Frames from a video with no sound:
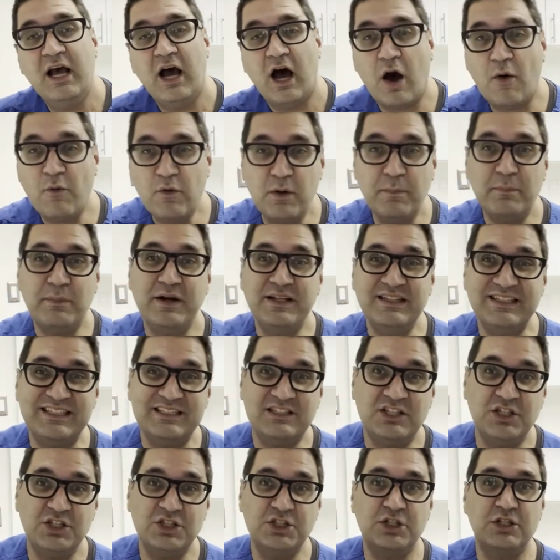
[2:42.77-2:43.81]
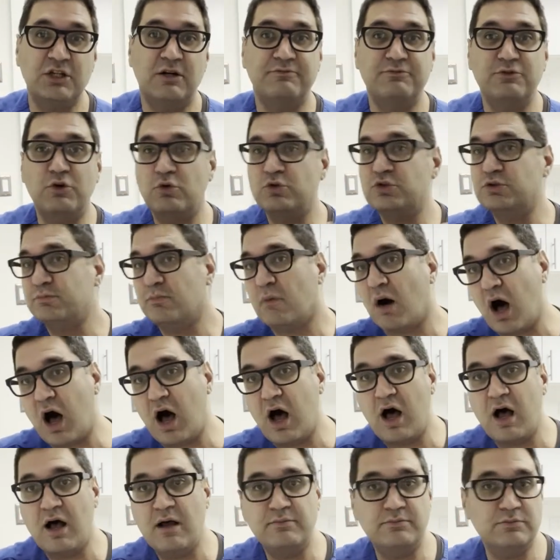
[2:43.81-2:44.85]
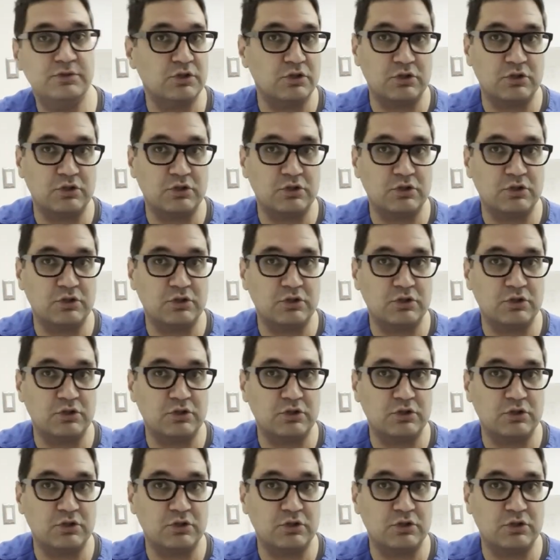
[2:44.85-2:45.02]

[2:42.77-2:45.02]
I wanna bring the attention of those moms